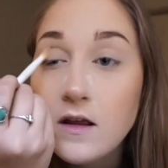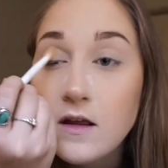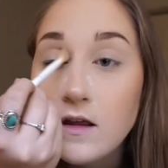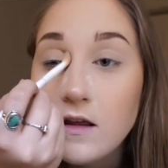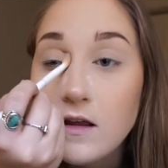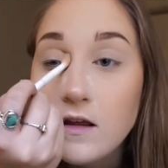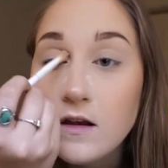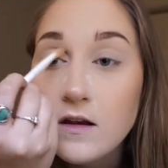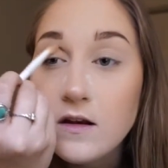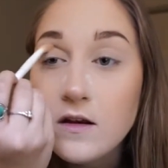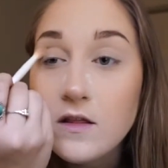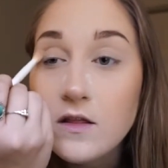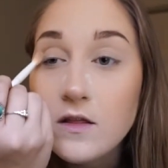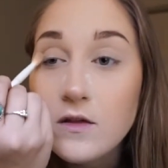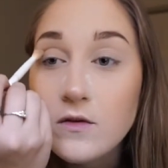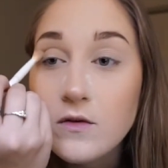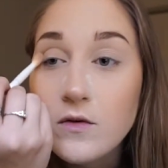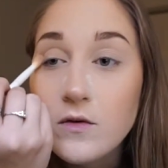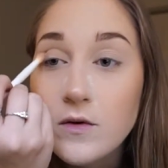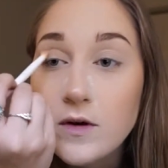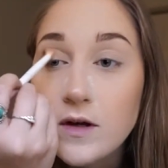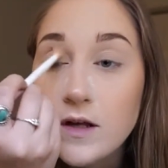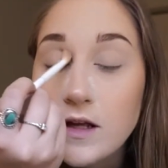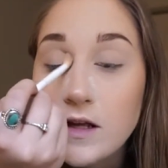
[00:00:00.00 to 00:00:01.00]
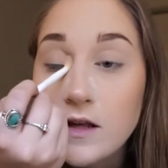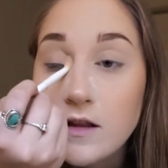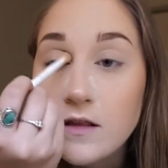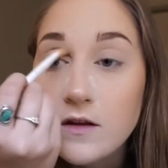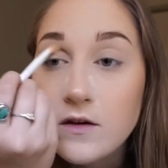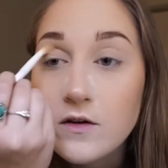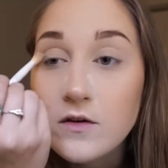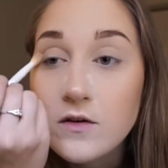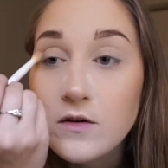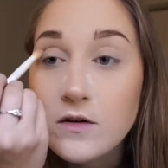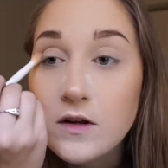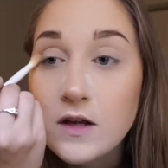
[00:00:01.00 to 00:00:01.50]
and throw it in
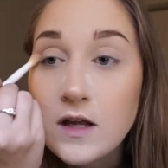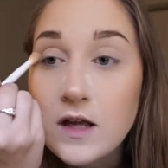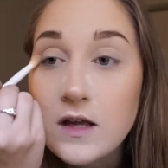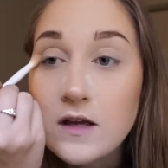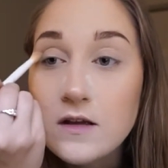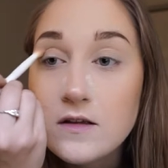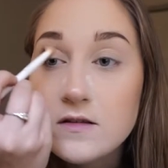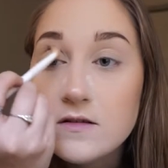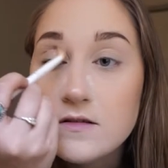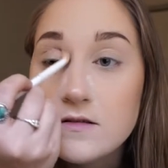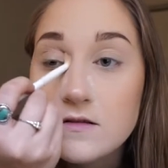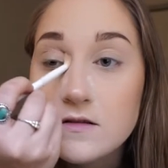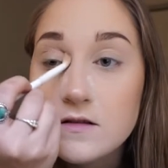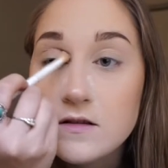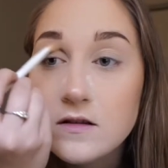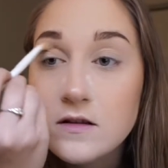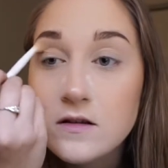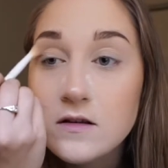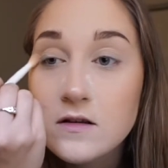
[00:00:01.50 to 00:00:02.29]
the crease.